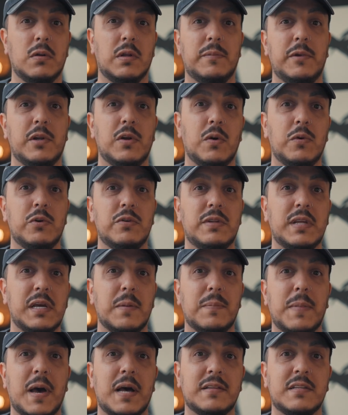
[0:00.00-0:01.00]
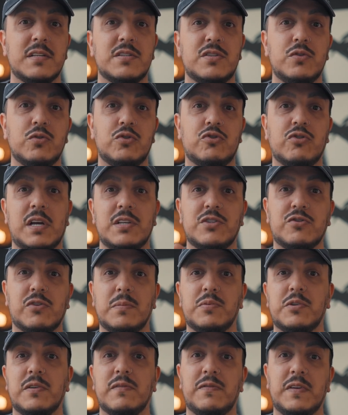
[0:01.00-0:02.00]
Let me know what you think about this new
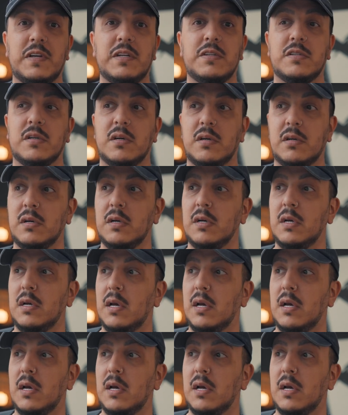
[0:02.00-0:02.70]
transcription feature.